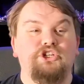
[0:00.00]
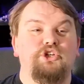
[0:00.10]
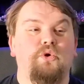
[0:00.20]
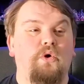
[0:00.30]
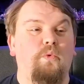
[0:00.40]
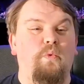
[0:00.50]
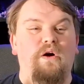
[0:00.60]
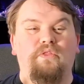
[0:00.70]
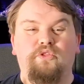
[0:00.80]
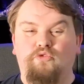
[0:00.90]
not sure
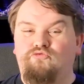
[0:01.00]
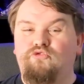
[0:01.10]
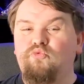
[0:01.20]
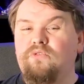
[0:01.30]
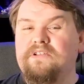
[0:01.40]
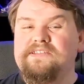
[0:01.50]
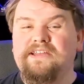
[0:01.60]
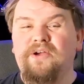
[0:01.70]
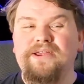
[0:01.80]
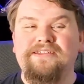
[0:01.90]
what the rules are
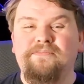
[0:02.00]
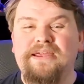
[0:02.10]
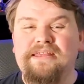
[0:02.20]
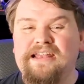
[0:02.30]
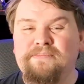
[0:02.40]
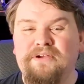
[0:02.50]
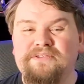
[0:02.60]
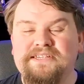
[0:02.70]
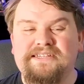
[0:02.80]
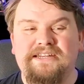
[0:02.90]
going to be that I'm going
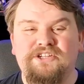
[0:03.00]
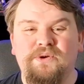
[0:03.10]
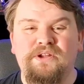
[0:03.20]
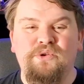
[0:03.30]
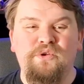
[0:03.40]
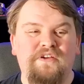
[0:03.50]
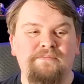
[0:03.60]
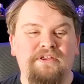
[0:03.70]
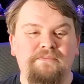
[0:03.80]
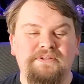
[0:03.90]
to stick to. I know if
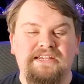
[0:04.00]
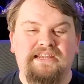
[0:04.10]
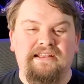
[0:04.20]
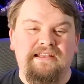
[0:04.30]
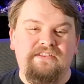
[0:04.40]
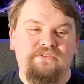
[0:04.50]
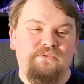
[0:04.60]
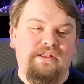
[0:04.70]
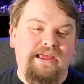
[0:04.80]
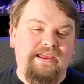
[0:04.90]
I'm going to particularly
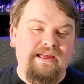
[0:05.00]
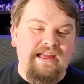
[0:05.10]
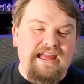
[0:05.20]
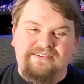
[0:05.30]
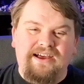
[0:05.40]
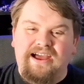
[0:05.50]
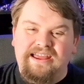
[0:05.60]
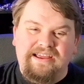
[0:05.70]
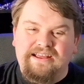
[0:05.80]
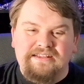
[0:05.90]
do like
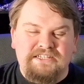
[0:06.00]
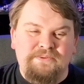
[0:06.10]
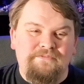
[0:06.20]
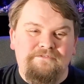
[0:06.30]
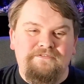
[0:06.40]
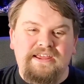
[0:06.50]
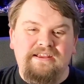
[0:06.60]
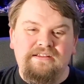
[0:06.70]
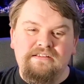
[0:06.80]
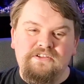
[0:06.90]
entire custom
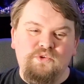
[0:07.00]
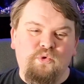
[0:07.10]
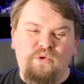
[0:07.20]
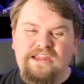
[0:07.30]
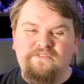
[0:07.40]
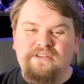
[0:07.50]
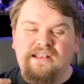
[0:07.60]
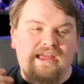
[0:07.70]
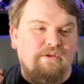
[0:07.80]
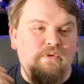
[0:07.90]
figures or even
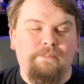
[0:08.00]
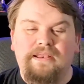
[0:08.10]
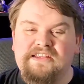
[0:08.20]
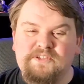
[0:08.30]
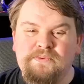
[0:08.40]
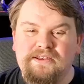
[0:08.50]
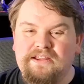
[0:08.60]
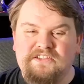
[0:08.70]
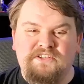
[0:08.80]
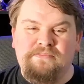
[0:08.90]
like replacement
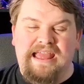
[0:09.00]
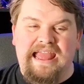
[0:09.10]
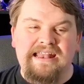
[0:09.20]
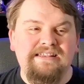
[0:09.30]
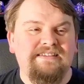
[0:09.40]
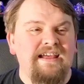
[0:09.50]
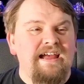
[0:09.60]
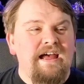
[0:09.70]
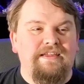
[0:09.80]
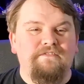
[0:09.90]
custom heads.
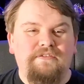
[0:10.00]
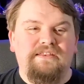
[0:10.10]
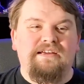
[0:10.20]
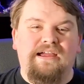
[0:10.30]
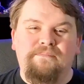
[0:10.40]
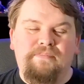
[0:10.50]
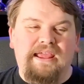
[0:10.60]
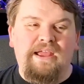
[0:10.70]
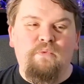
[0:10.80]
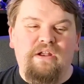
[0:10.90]
I think for the time
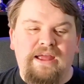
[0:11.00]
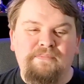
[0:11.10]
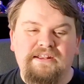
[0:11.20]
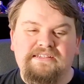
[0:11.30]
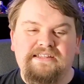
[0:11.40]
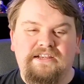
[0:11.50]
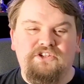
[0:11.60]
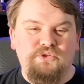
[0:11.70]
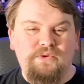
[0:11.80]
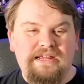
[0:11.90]
being what I'm going to stick
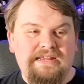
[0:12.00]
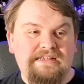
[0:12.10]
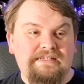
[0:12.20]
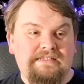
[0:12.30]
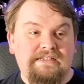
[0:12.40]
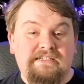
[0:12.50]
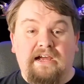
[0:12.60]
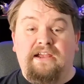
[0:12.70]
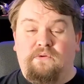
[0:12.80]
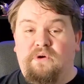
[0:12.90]
to is
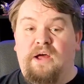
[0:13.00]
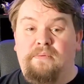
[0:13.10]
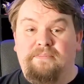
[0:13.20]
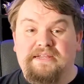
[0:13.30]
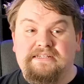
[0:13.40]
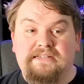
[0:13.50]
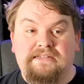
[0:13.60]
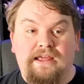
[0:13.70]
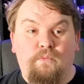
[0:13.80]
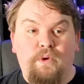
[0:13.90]
diorama pieces,
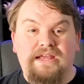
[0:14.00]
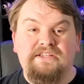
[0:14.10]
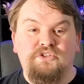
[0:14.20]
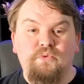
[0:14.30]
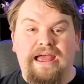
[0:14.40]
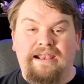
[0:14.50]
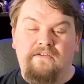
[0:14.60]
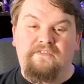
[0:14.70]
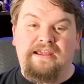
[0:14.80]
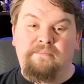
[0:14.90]
like ways to
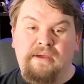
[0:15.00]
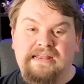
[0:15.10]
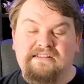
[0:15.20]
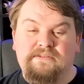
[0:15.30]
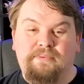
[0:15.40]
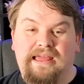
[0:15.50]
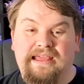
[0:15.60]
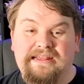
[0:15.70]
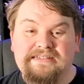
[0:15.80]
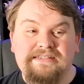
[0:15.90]
elevate my
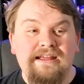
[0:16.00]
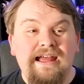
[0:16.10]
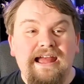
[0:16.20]
displays.